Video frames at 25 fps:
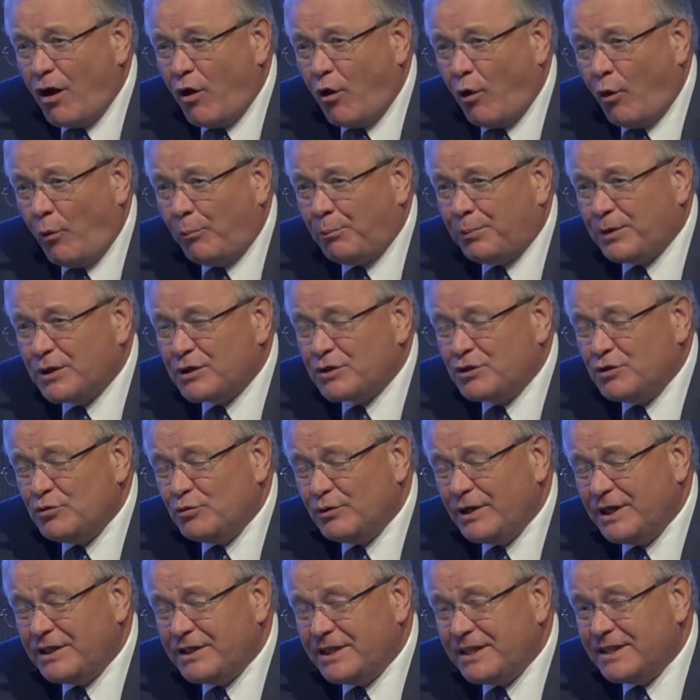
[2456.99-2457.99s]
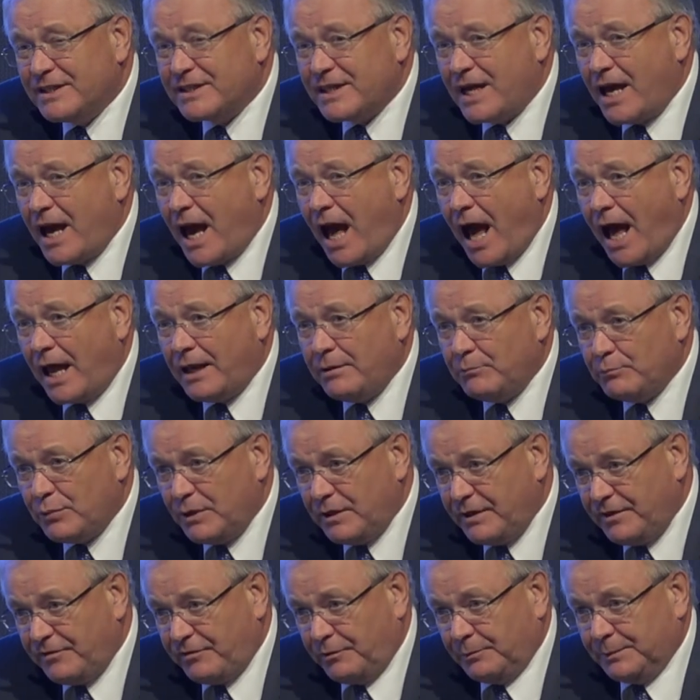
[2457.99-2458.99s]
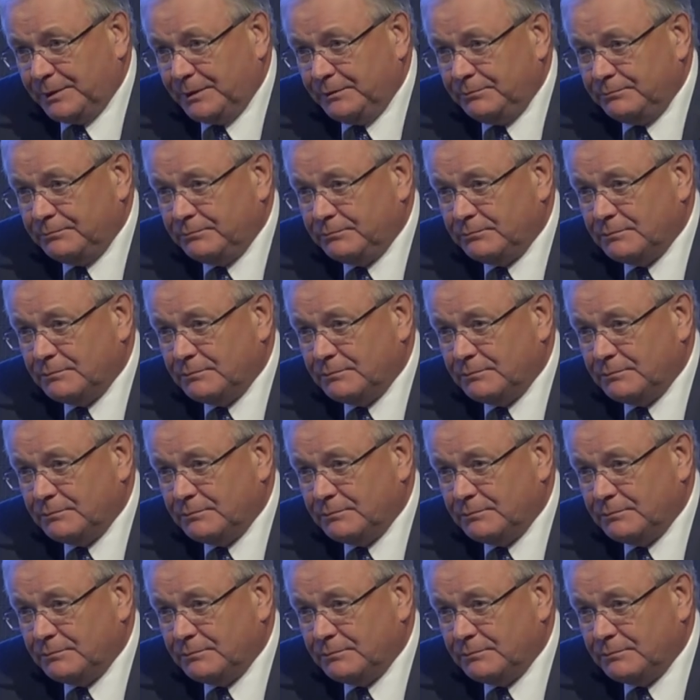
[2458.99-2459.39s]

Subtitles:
Opportunity is unbelievable.